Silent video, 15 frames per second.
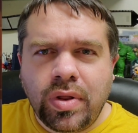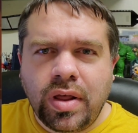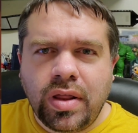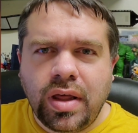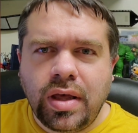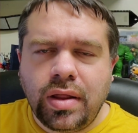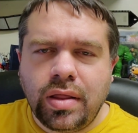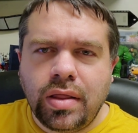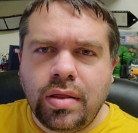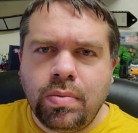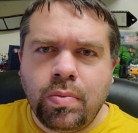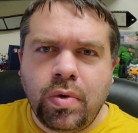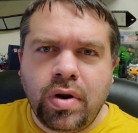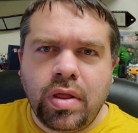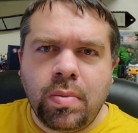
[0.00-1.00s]
I think
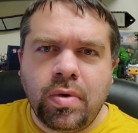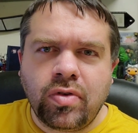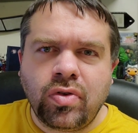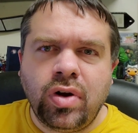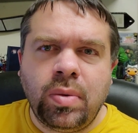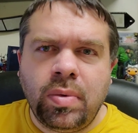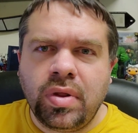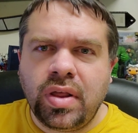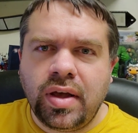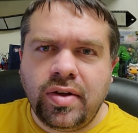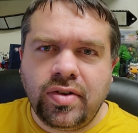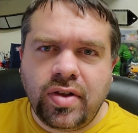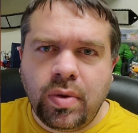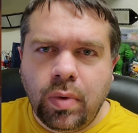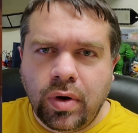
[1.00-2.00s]
one of the most notable
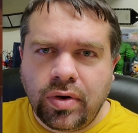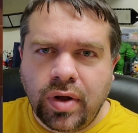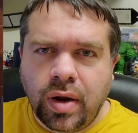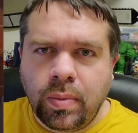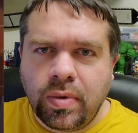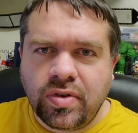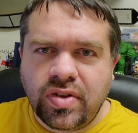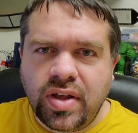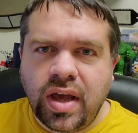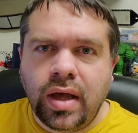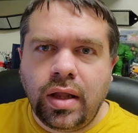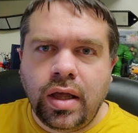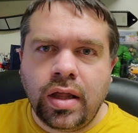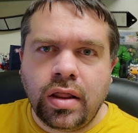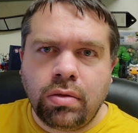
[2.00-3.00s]
things he worked on was the
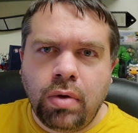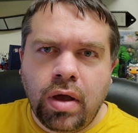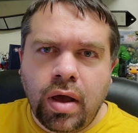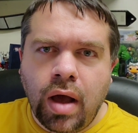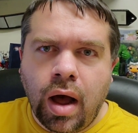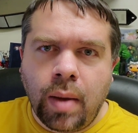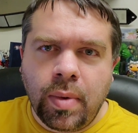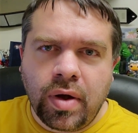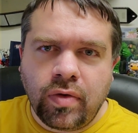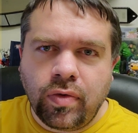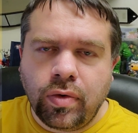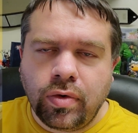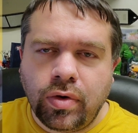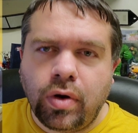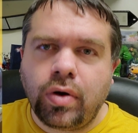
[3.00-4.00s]
Alien 3 comic
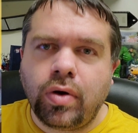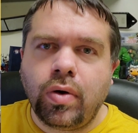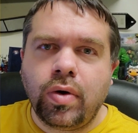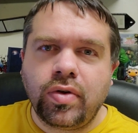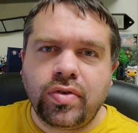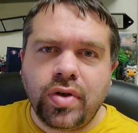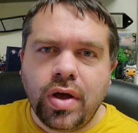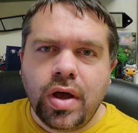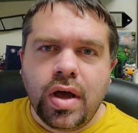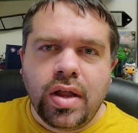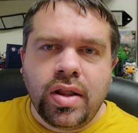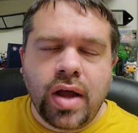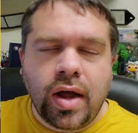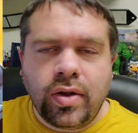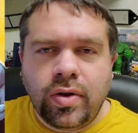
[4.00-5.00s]
for Dark Horse
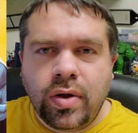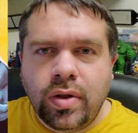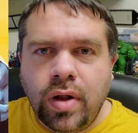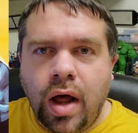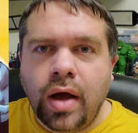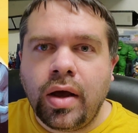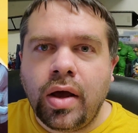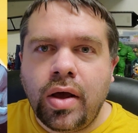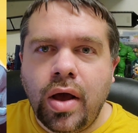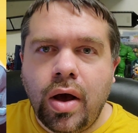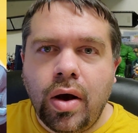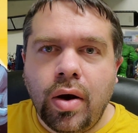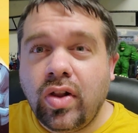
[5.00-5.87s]
not too long ago.